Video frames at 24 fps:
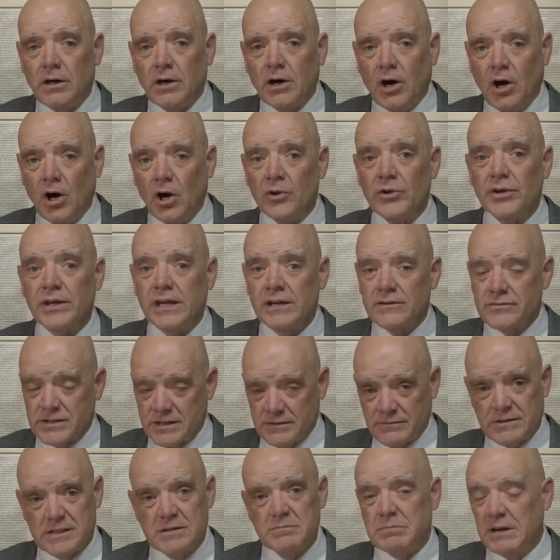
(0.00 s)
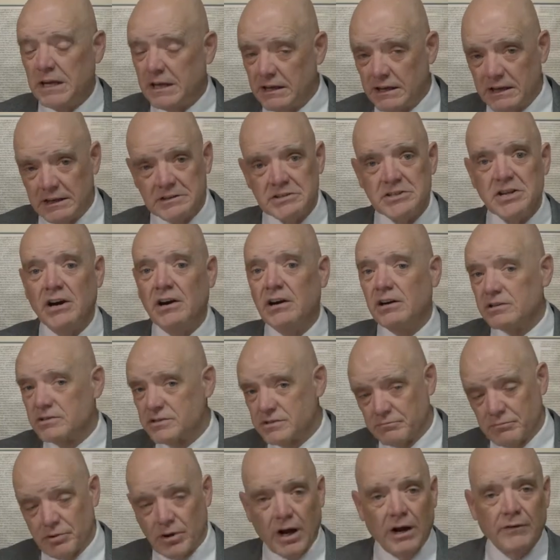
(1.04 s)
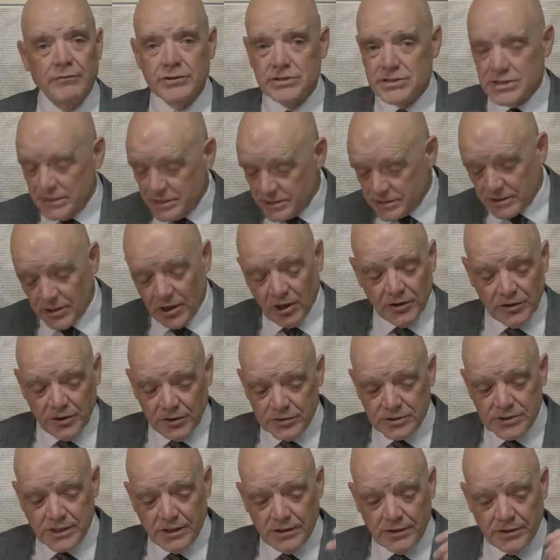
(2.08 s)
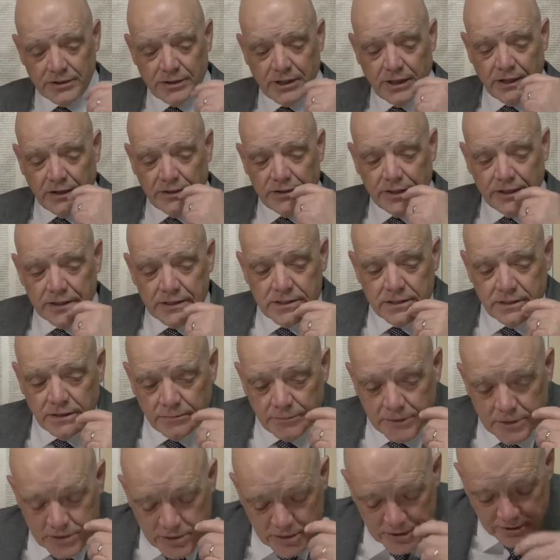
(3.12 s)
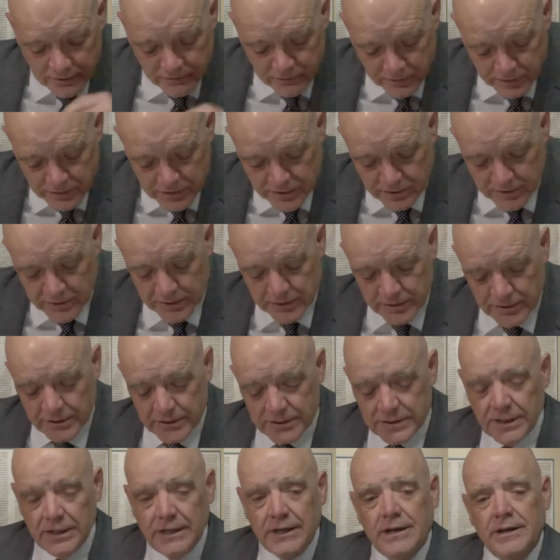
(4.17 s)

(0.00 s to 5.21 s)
all the gifts of speaking in tongues and prophecies and all those the kind of things that are mentioned in 1 Corinthians.